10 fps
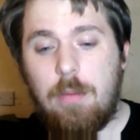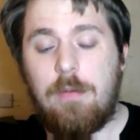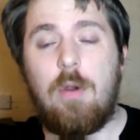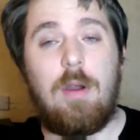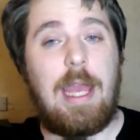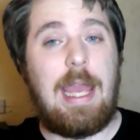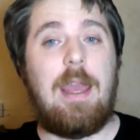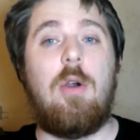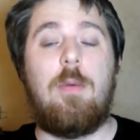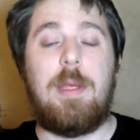that we've got
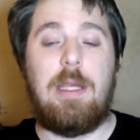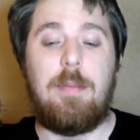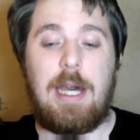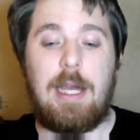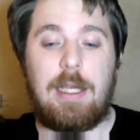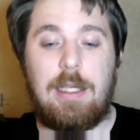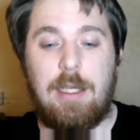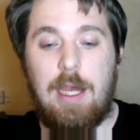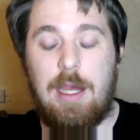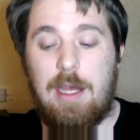AOP back
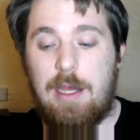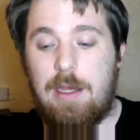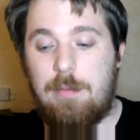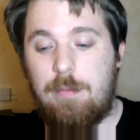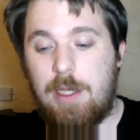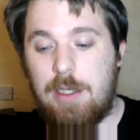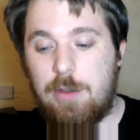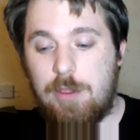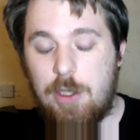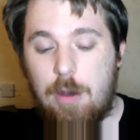
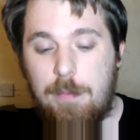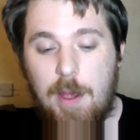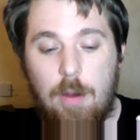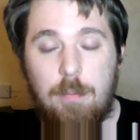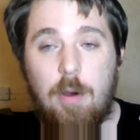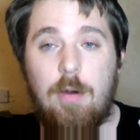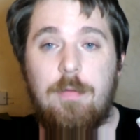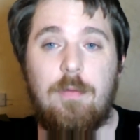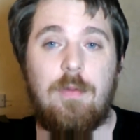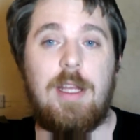because we saw
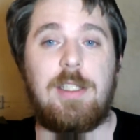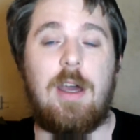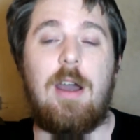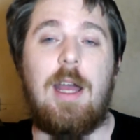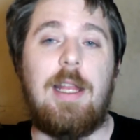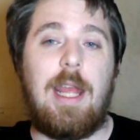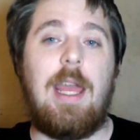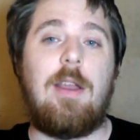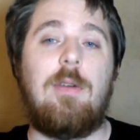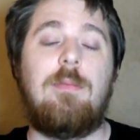both Rezar and
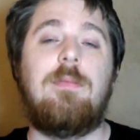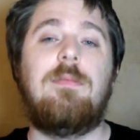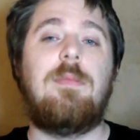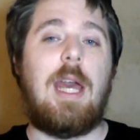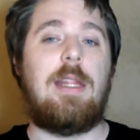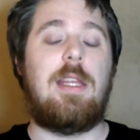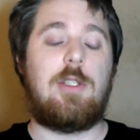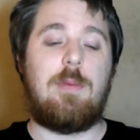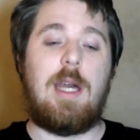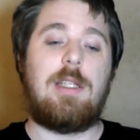Akon in
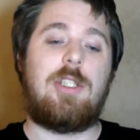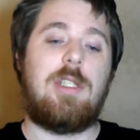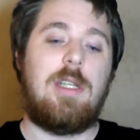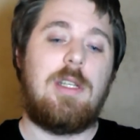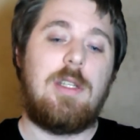this match.